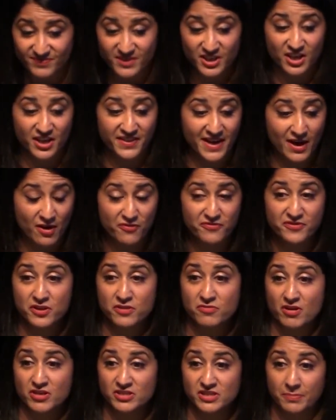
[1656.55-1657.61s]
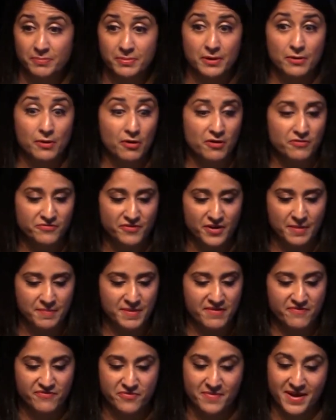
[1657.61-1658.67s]
You know, that often throws up a lot of
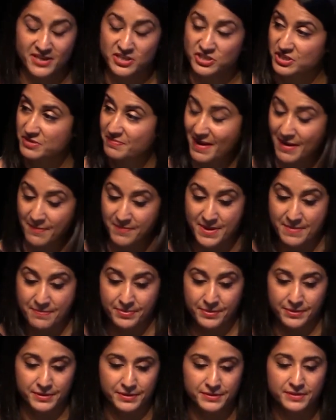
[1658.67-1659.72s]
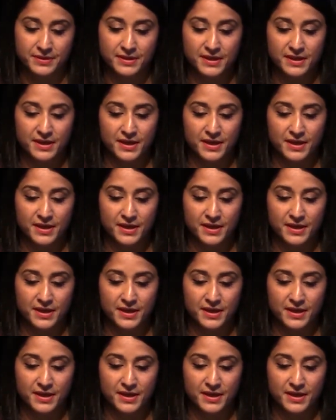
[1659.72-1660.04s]
information about people.